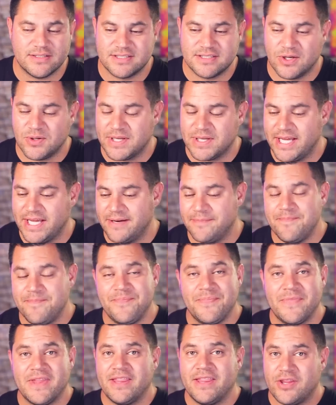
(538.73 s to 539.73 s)
So again,
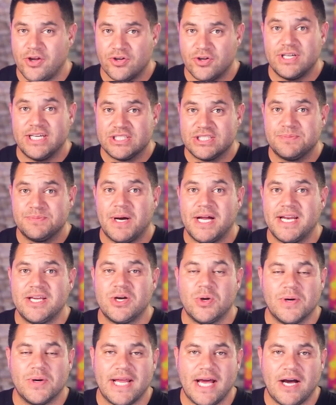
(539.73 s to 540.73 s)
there is money
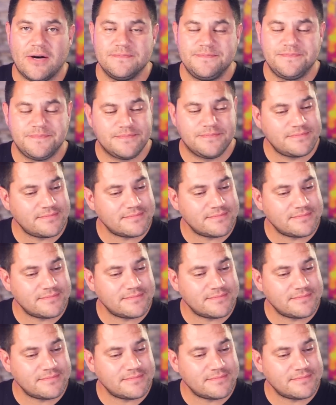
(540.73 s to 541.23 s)
going out.